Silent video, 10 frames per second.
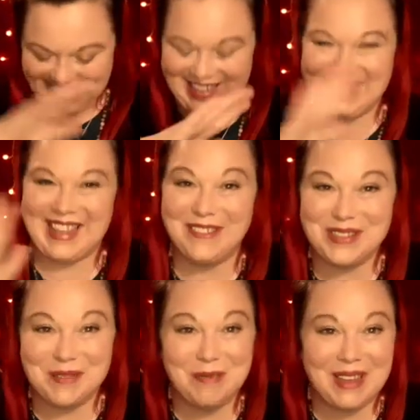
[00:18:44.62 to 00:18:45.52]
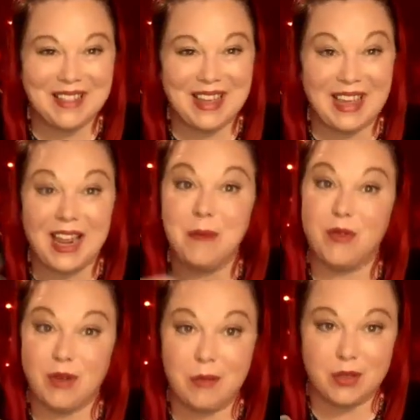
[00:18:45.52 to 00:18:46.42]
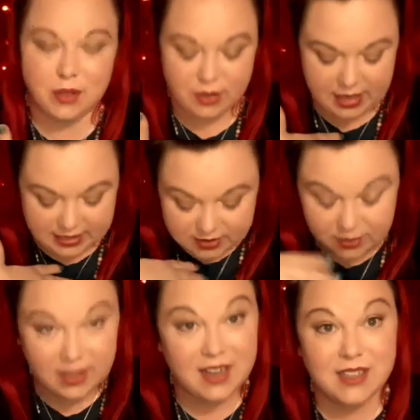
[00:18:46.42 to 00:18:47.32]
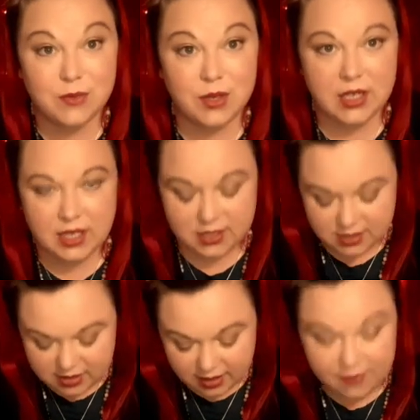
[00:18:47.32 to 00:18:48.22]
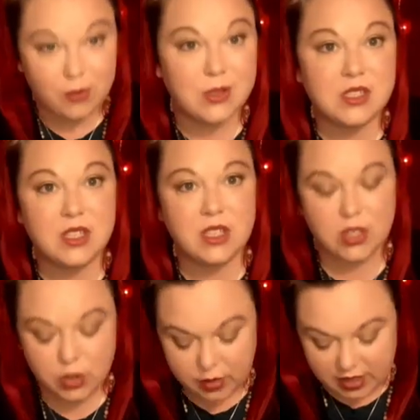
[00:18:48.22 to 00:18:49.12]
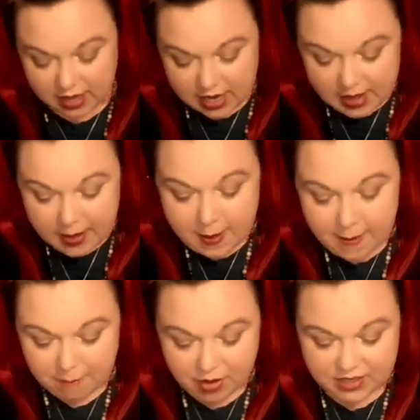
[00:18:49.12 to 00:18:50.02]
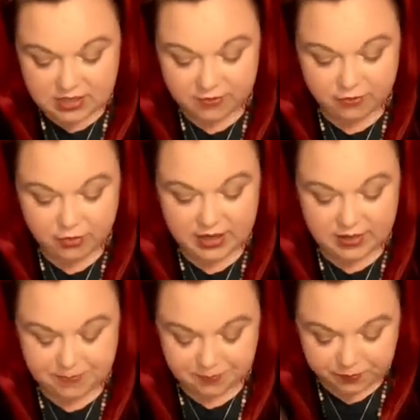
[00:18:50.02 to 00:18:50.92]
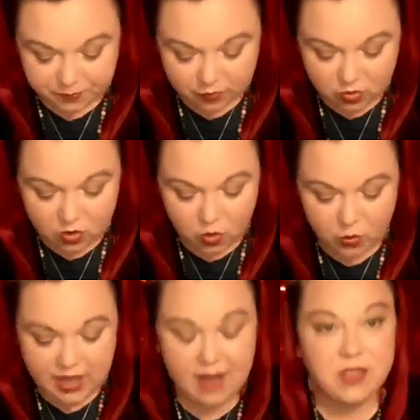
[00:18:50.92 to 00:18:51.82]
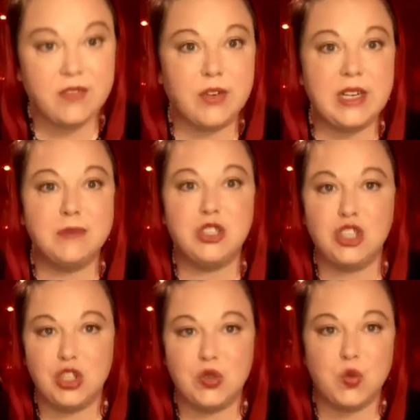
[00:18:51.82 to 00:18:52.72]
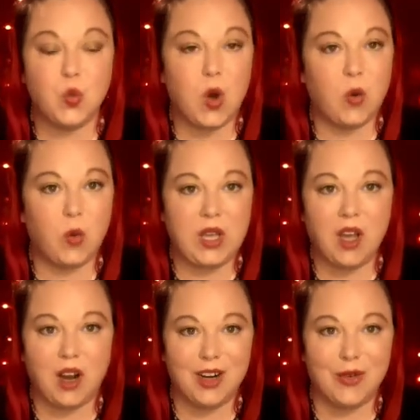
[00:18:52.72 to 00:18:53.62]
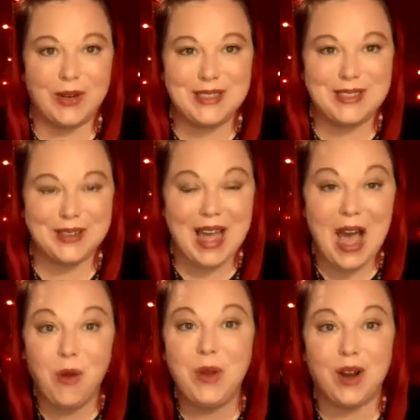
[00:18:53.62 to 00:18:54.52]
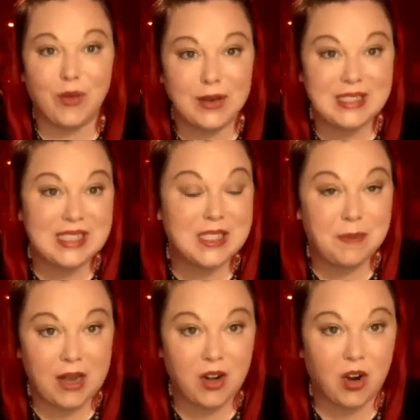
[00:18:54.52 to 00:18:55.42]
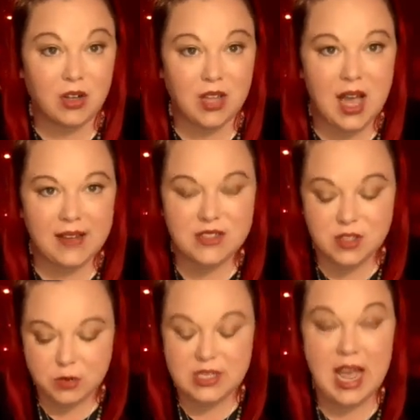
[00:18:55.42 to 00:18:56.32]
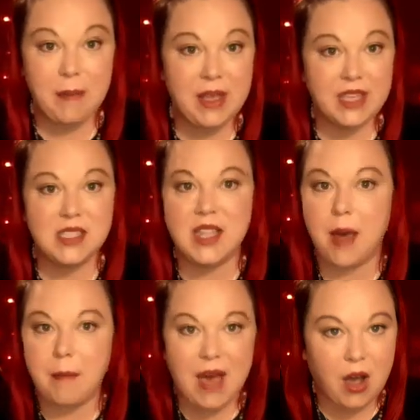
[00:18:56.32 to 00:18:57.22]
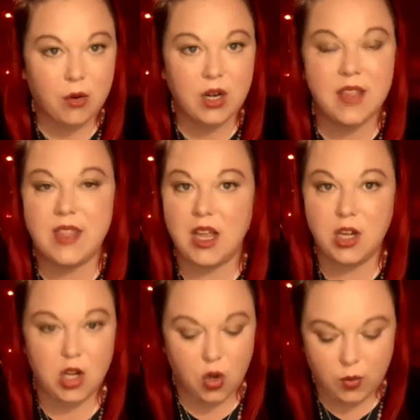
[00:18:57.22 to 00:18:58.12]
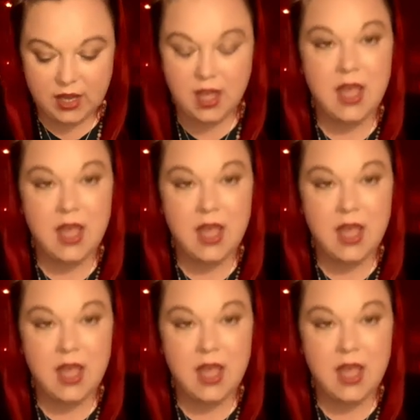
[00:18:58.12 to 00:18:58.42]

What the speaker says: that was a big thing. And I'm a rebel, okay? So that is what it is. Not everyone's going to agree. But freedom. We have the freedom to choose how we are going to spend our lives. So tapping into that power and that knowing,